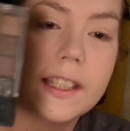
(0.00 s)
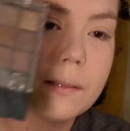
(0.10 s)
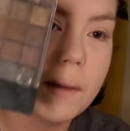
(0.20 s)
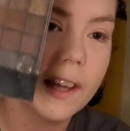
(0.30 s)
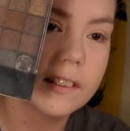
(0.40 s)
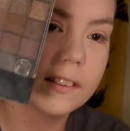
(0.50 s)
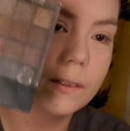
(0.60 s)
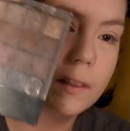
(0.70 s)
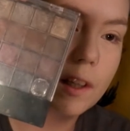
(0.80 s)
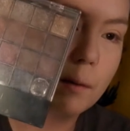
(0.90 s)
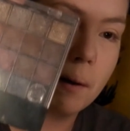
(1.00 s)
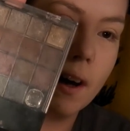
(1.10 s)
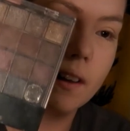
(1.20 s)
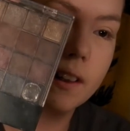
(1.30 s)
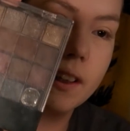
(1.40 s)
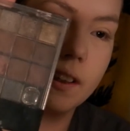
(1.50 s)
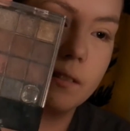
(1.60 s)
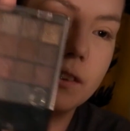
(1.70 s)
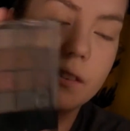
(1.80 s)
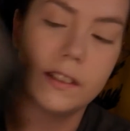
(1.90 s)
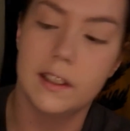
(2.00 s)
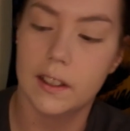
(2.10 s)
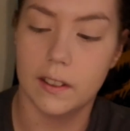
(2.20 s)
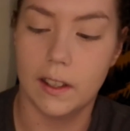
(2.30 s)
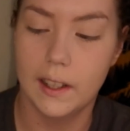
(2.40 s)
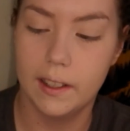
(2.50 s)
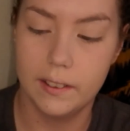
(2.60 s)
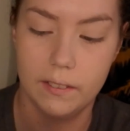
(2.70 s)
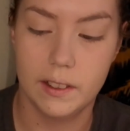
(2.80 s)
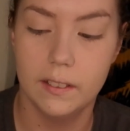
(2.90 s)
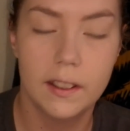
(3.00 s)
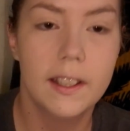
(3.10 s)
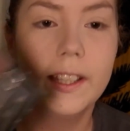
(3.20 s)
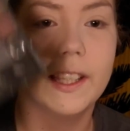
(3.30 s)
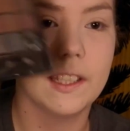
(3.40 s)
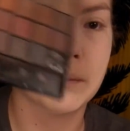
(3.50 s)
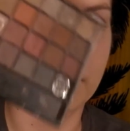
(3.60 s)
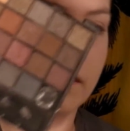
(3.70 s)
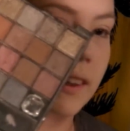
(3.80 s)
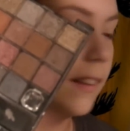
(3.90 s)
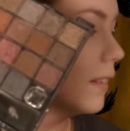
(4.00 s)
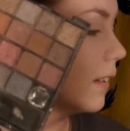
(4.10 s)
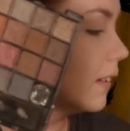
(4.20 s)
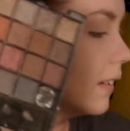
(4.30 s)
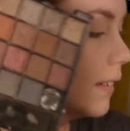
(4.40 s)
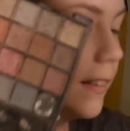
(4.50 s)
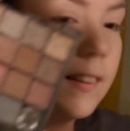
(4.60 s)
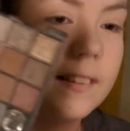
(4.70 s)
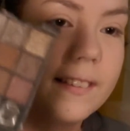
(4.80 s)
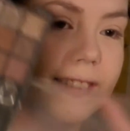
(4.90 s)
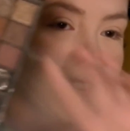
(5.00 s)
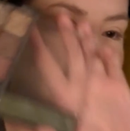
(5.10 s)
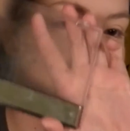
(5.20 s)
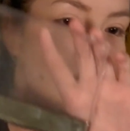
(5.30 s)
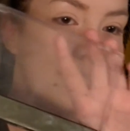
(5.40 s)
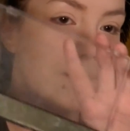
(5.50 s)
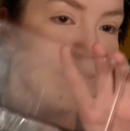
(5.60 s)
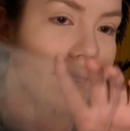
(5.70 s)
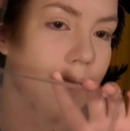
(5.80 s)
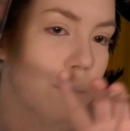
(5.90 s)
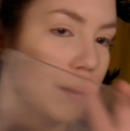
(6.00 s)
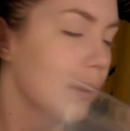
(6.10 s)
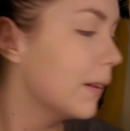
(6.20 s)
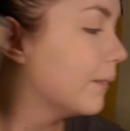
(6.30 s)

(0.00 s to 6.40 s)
MAC Studio palette, and I've used it a lot. And it's broken, so it's broke.